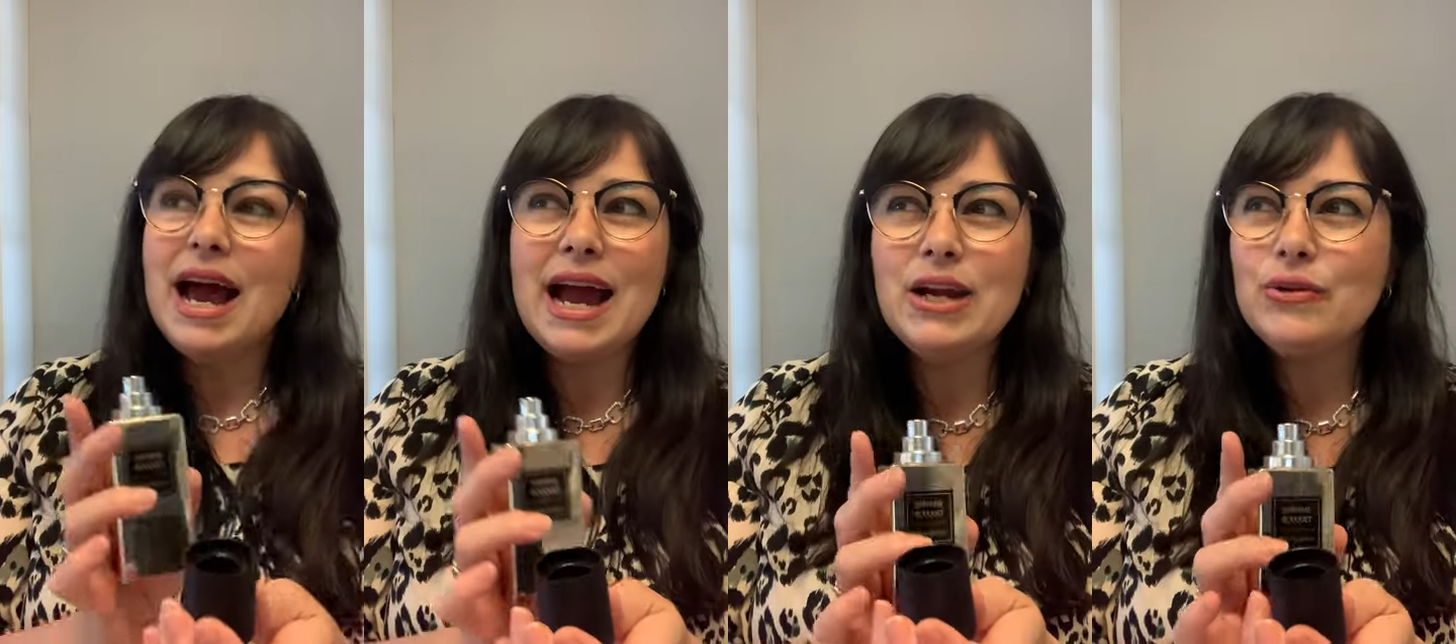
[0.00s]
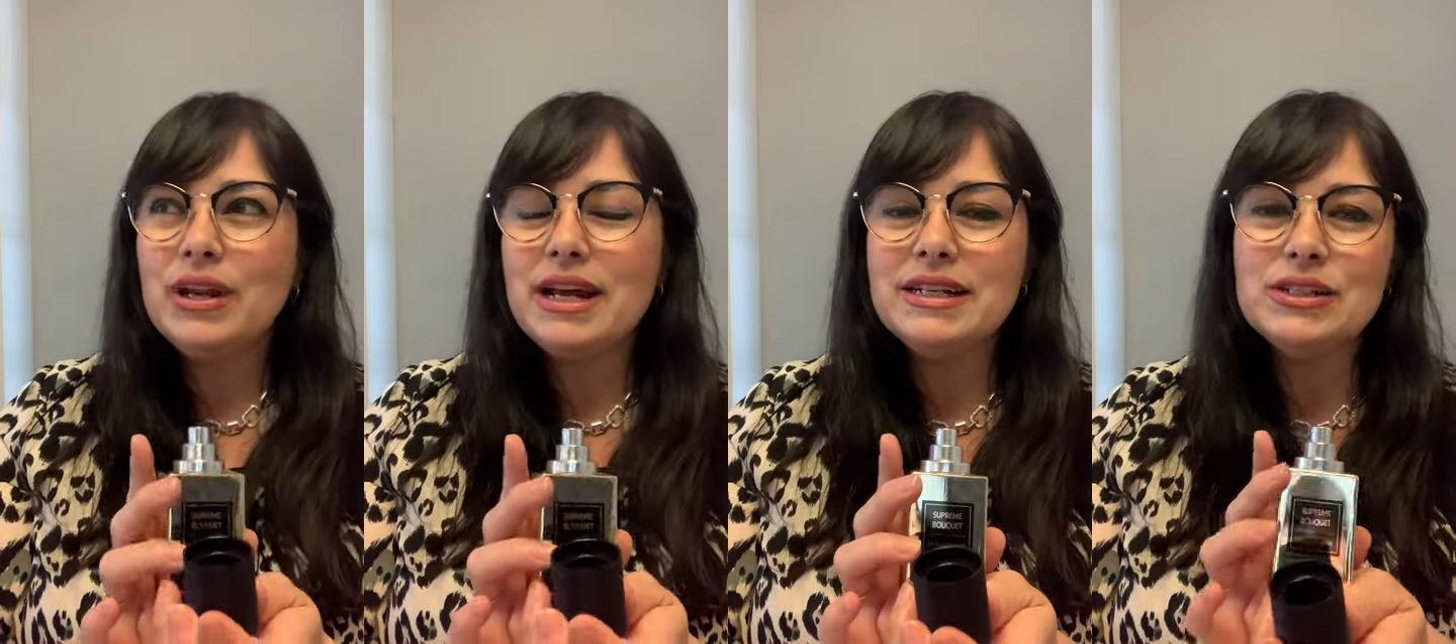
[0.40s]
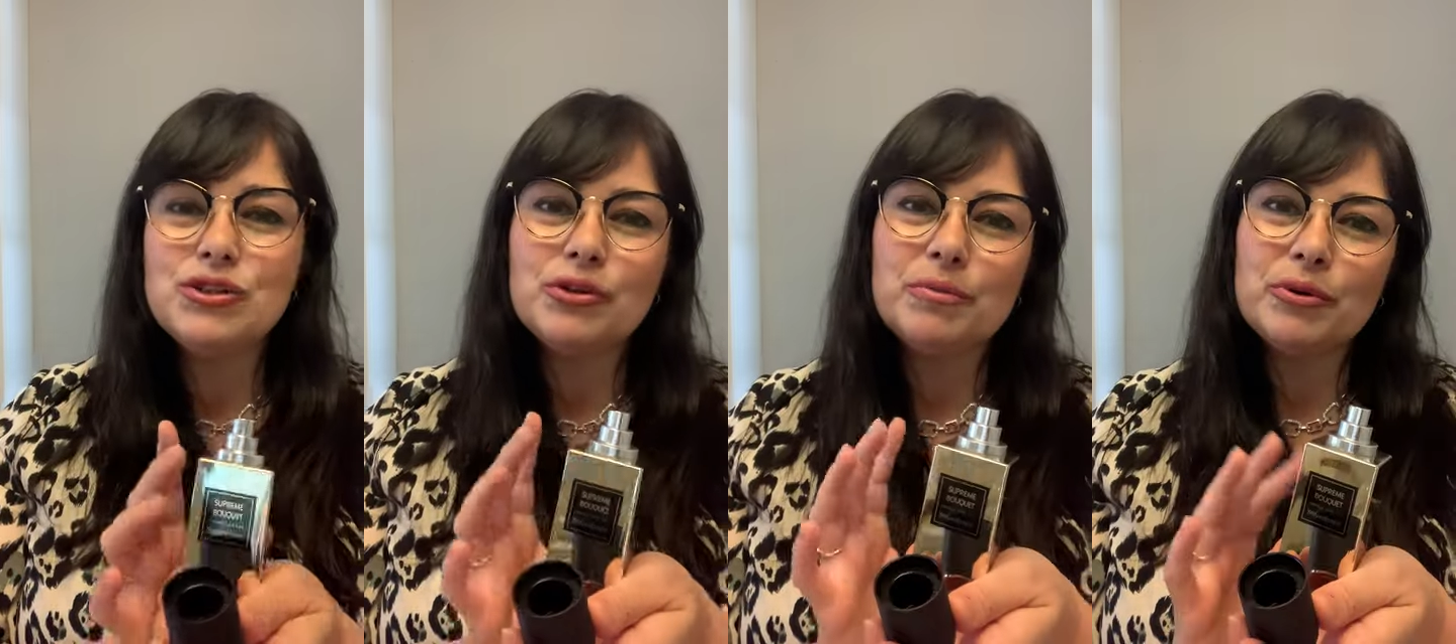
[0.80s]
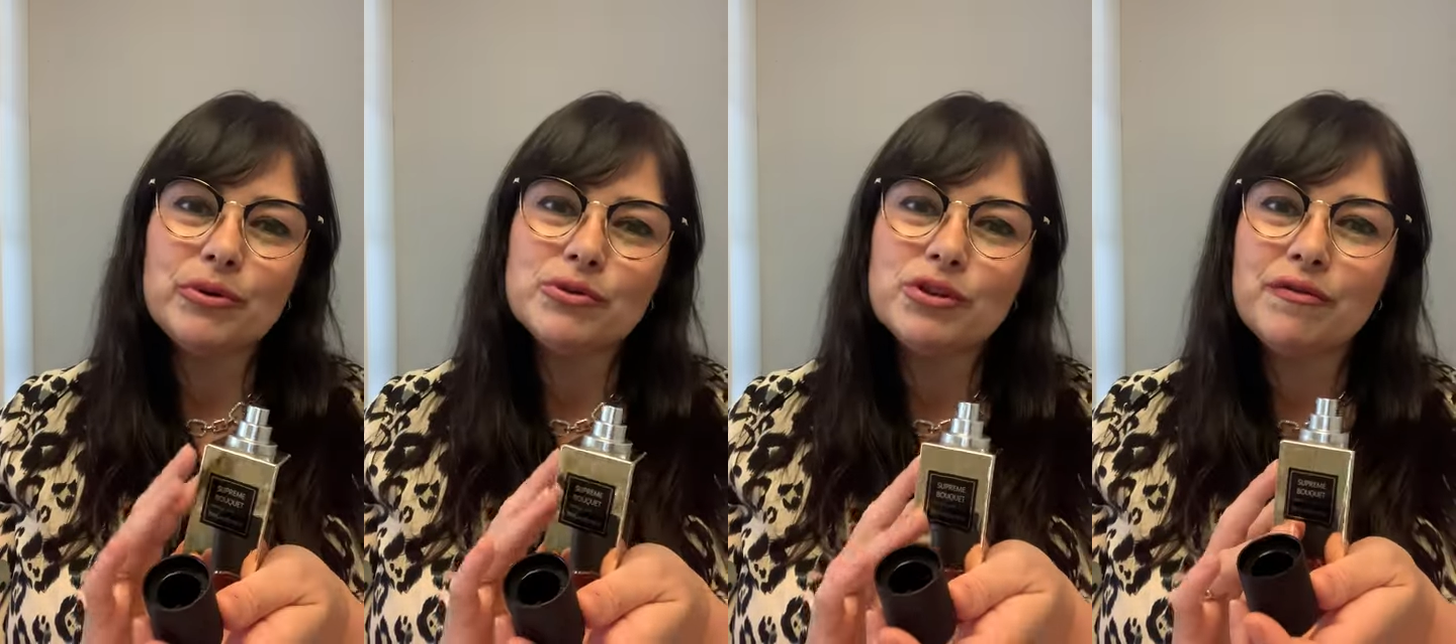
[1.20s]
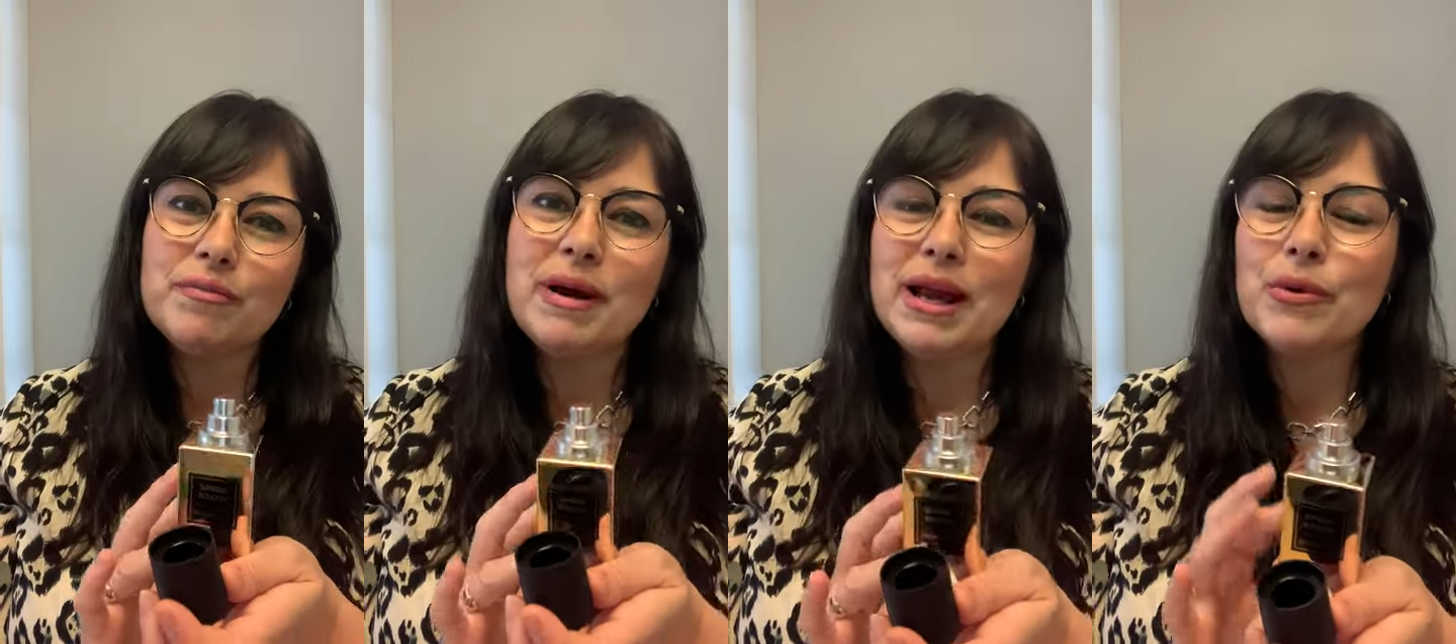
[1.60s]
I don't like the tuberose of
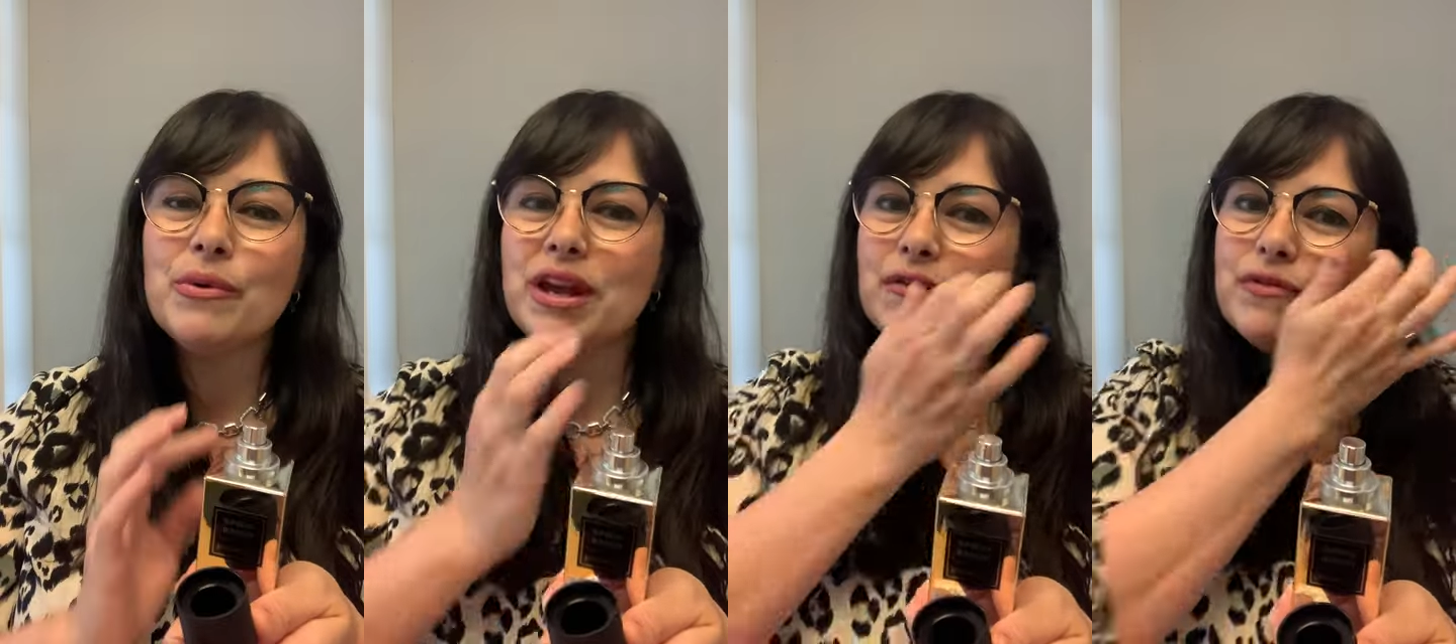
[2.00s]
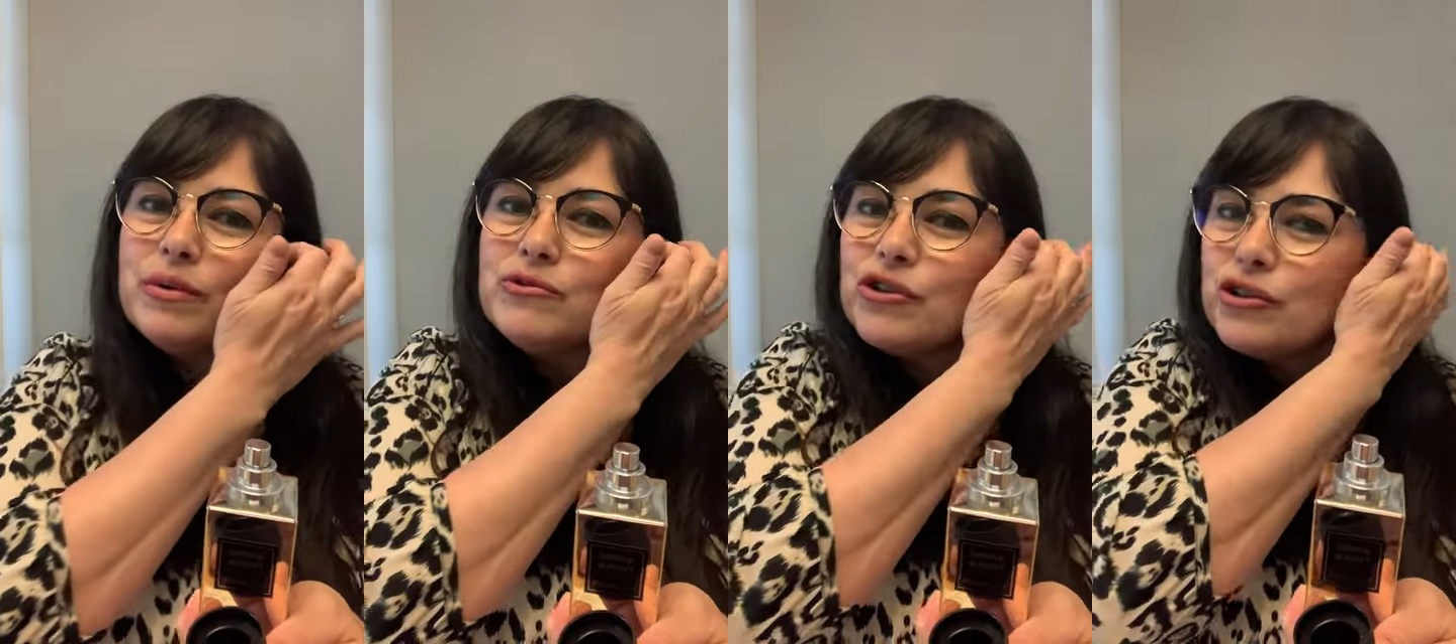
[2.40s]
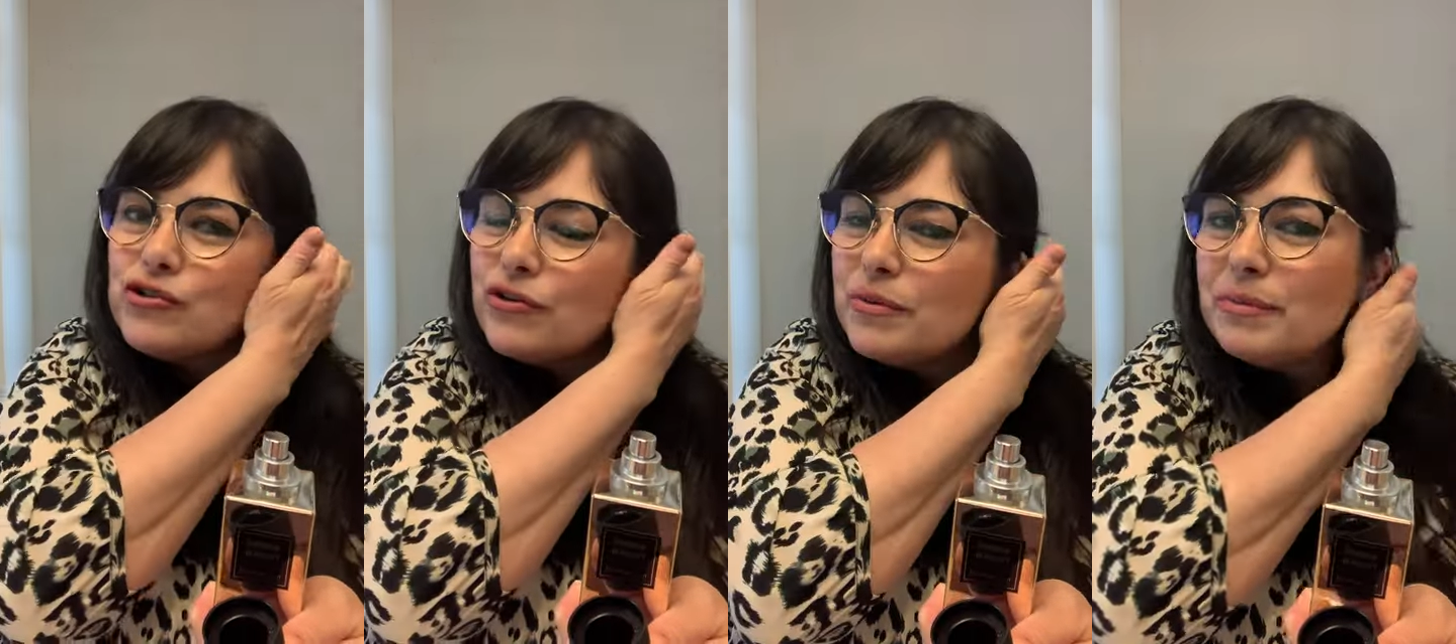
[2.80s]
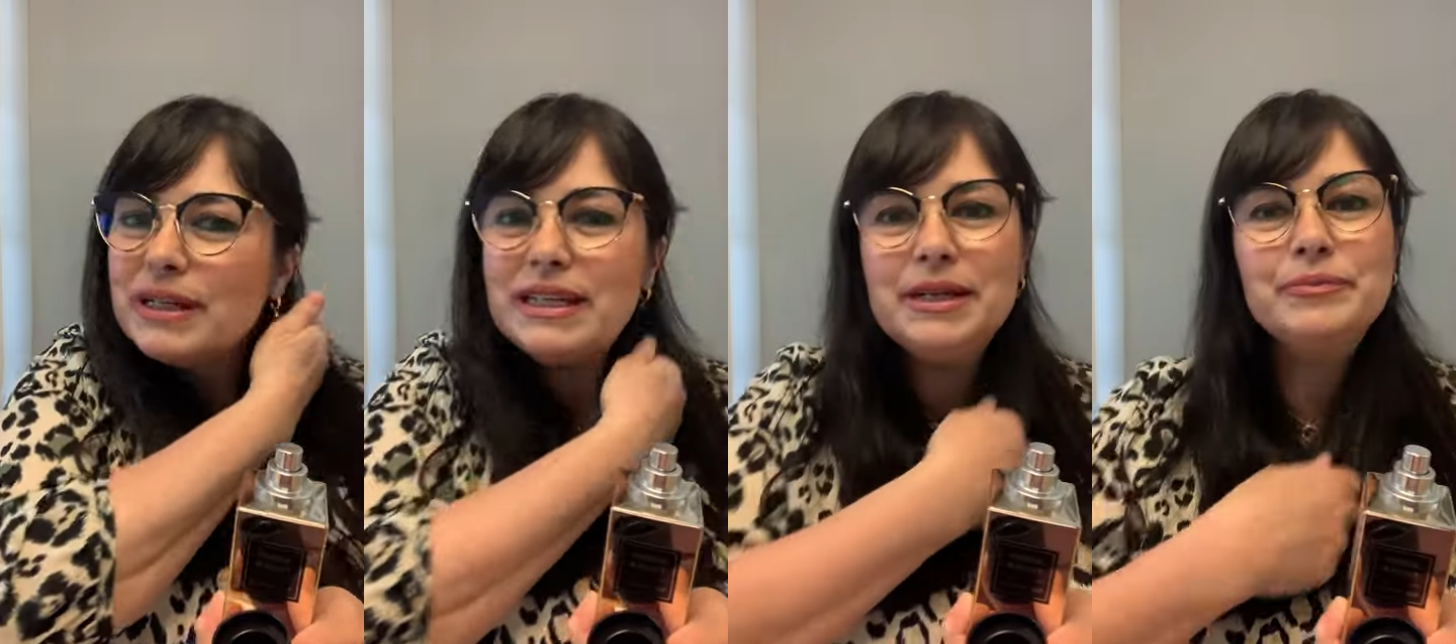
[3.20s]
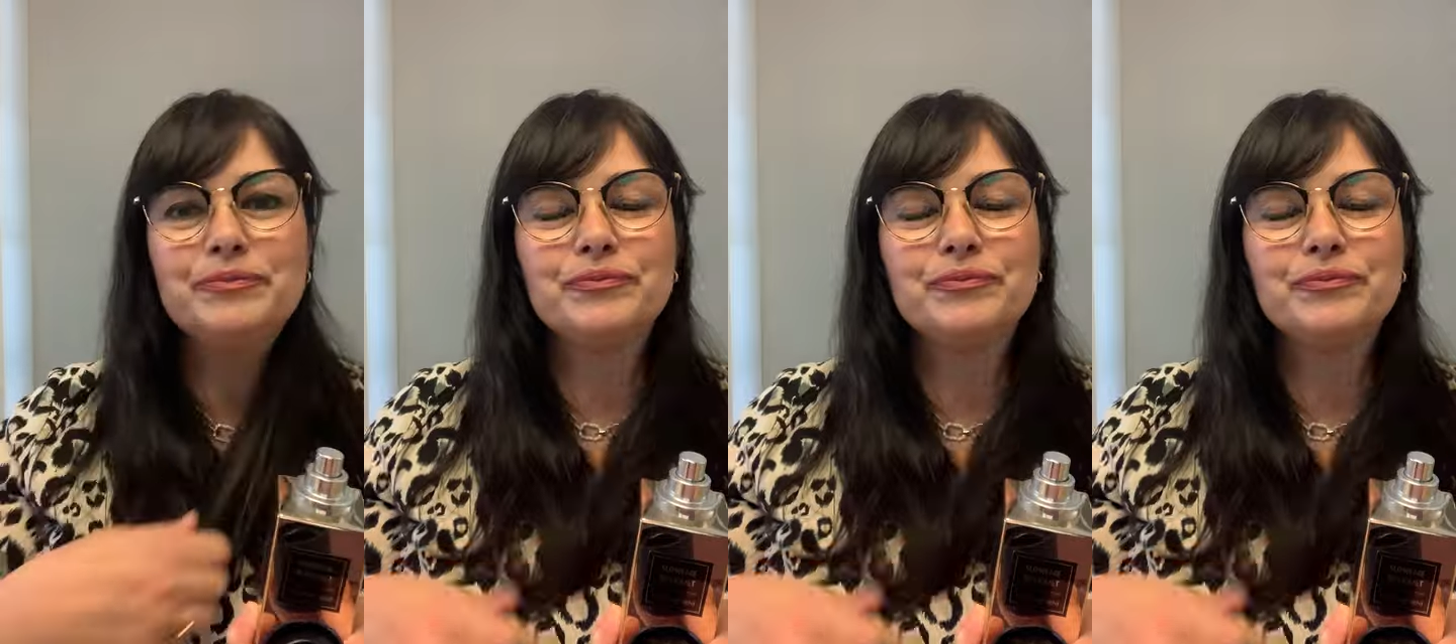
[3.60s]
My Way from Giorgio Armani.